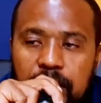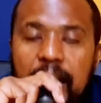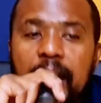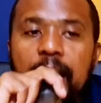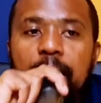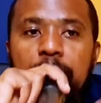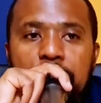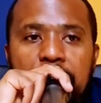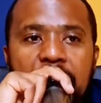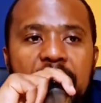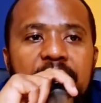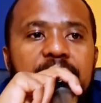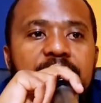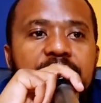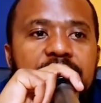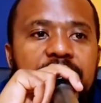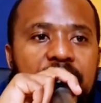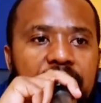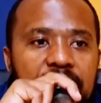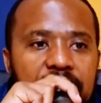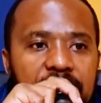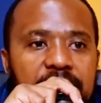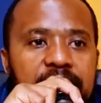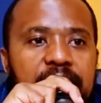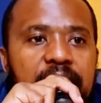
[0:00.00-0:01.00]
A man's
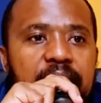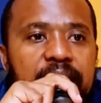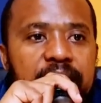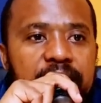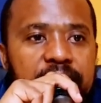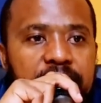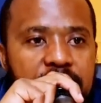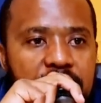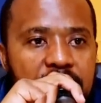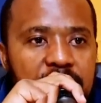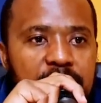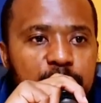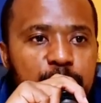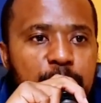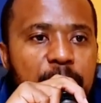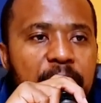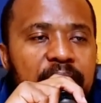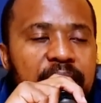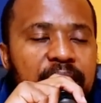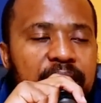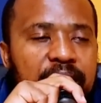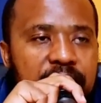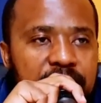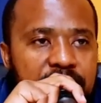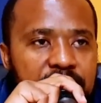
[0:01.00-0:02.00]
character is judged by
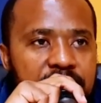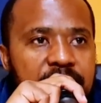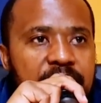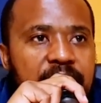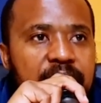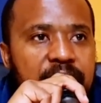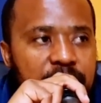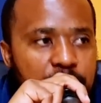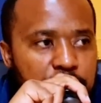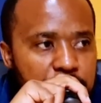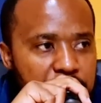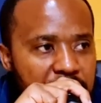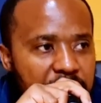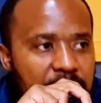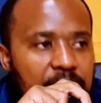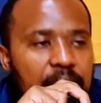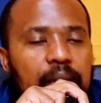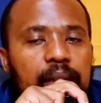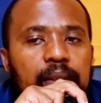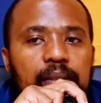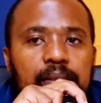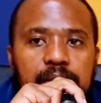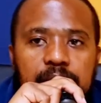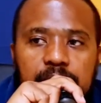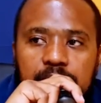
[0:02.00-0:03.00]
his decision
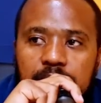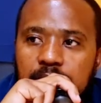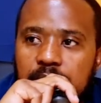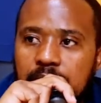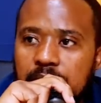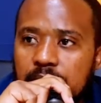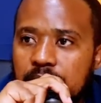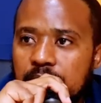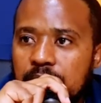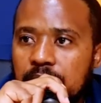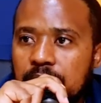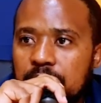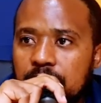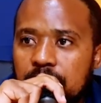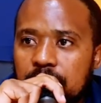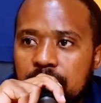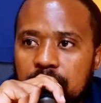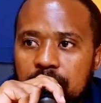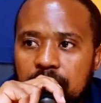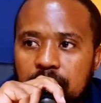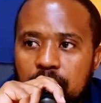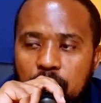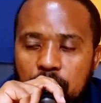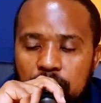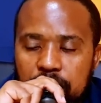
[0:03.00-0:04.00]
making.
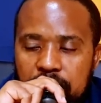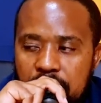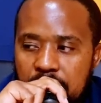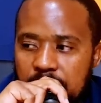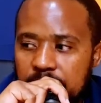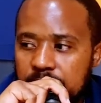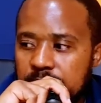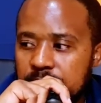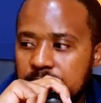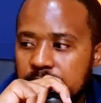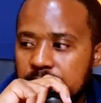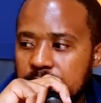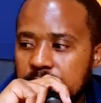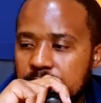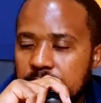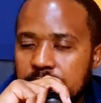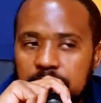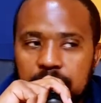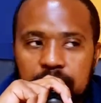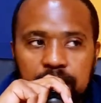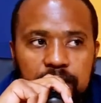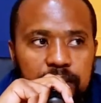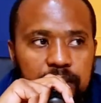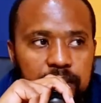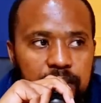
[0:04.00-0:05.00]
Okay?
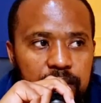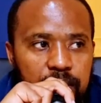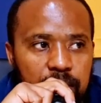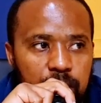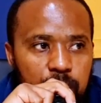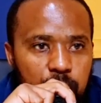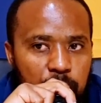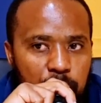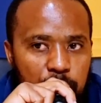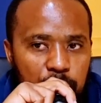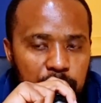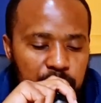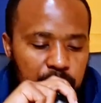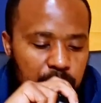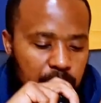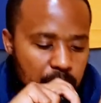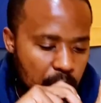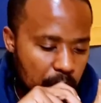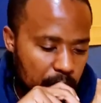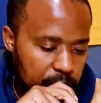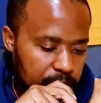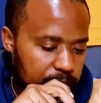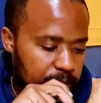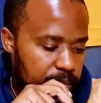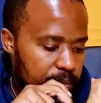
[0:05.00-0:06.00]
Read what you
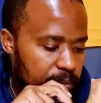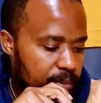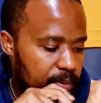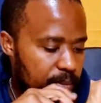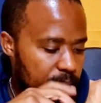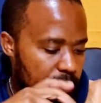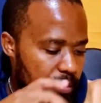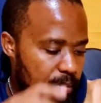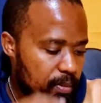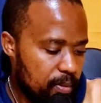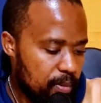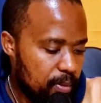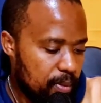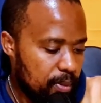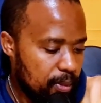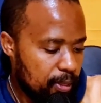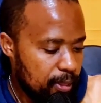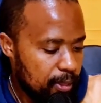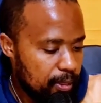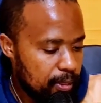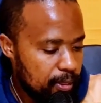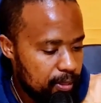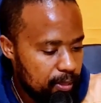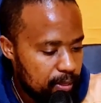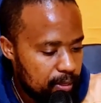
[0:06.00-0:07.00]
got. The first
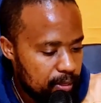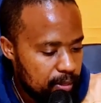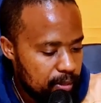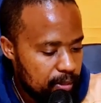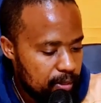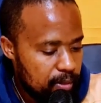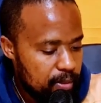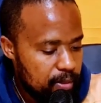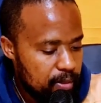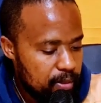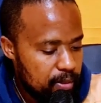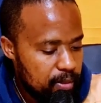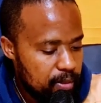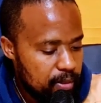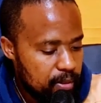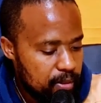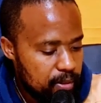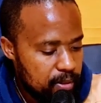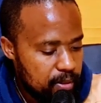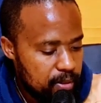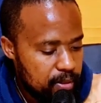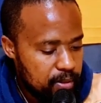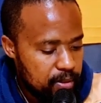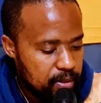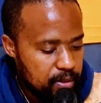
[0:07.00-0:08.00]
book of Samuel, chapter
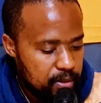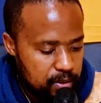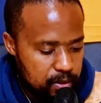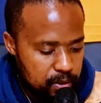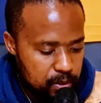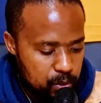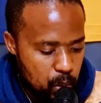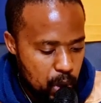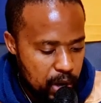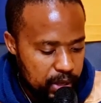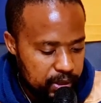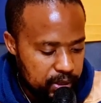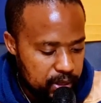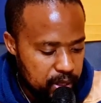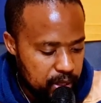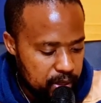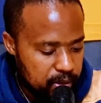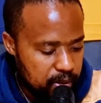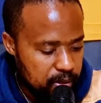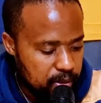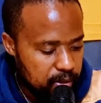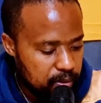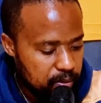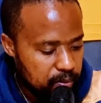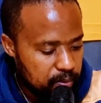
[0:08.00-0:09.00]
2, verse 3. Watch
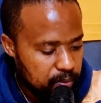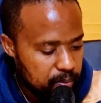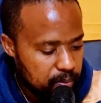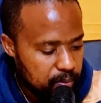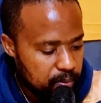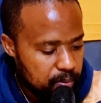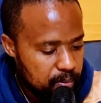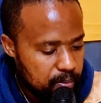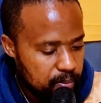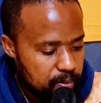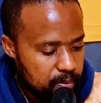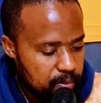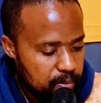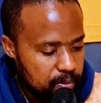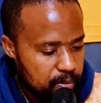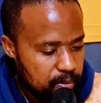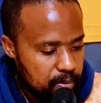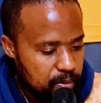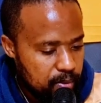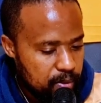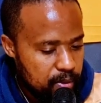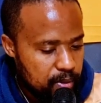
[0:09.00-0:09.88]
this. Talk no more